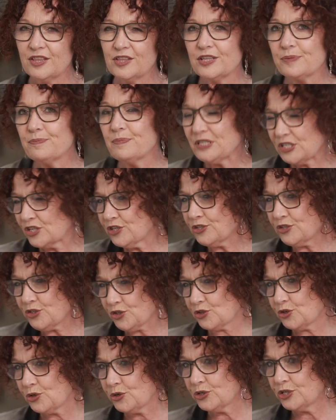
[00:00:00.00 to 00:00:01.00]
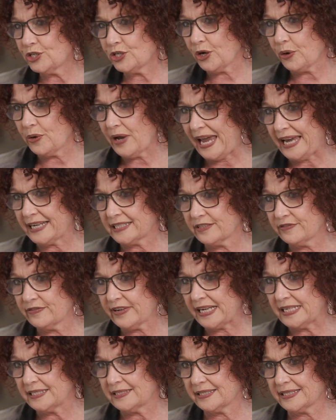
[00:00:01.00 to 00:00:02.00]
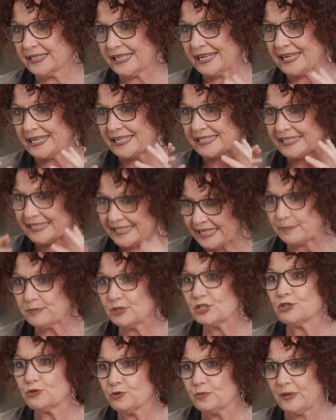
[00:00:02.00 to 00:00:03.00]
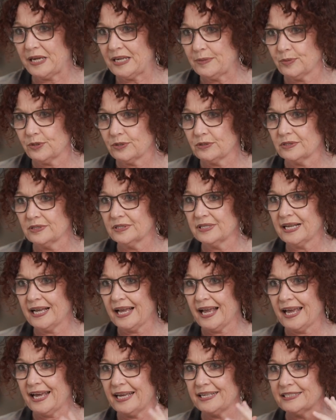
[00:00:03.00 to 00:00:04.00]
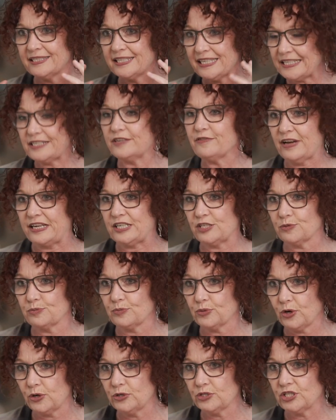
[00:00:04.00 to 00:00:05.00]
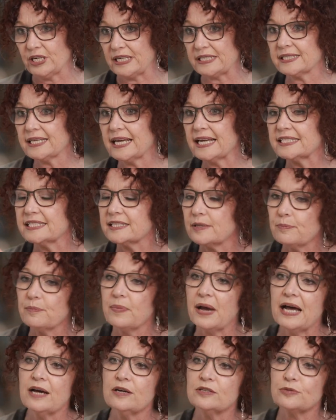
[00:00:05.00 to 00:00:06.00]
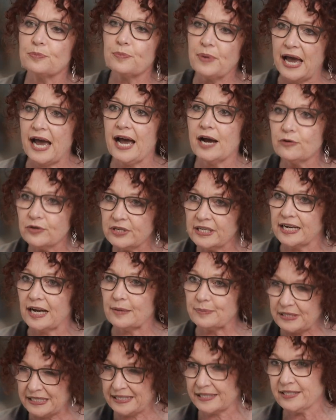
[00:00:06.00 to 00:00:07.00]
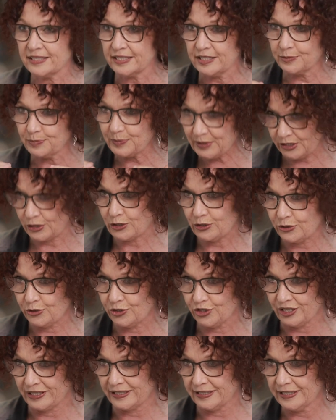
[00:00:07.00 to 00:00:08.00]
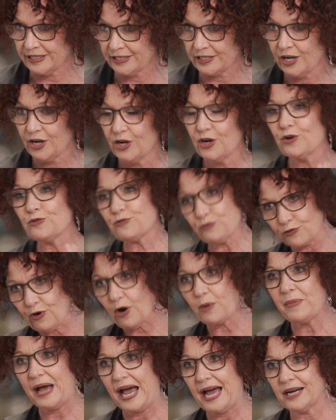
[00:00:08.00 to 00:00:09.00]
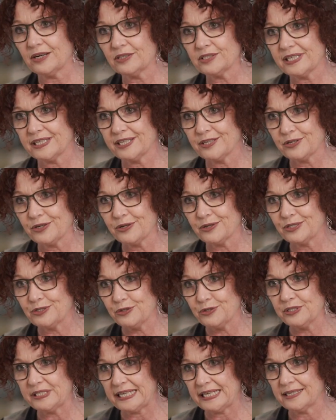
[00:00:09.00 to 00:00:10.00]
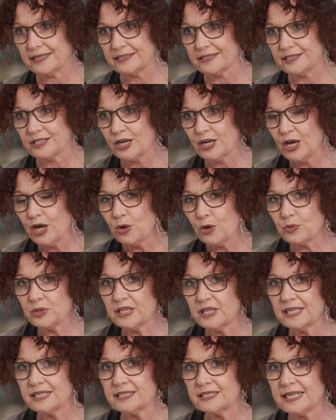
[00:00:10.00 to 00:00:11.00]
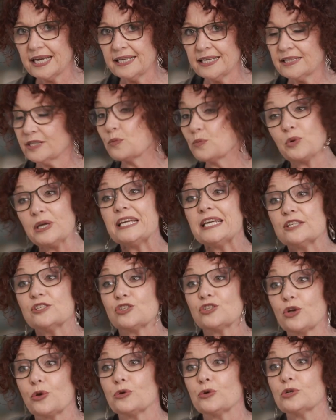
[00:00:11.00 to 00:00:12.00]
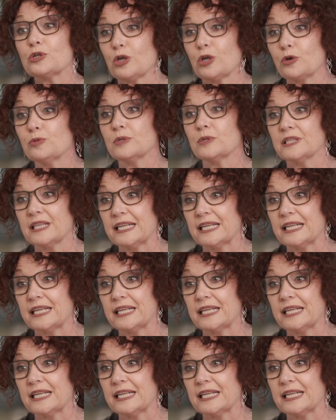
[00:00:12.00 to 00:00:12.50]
The Mission Studio activates exceptional people and innovation projects. It's about powering up system solutions from Aotearoa, New Zealand, with the intent that we can show global